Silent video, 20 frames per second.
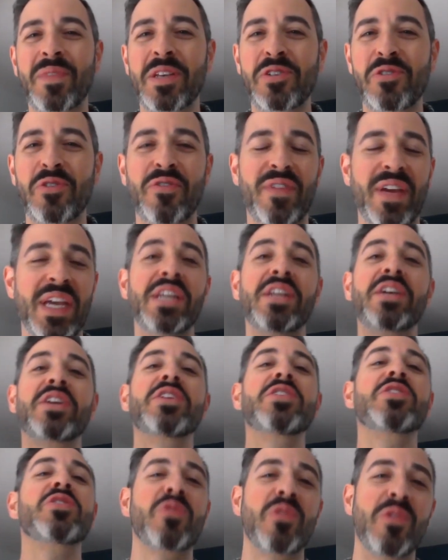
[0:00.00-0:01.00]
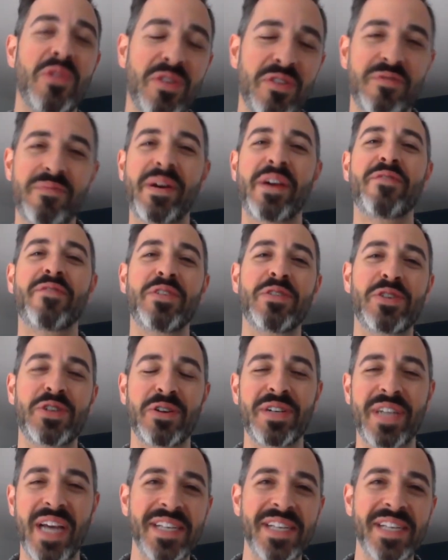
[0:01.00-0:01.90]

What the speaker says: sort of in control of my future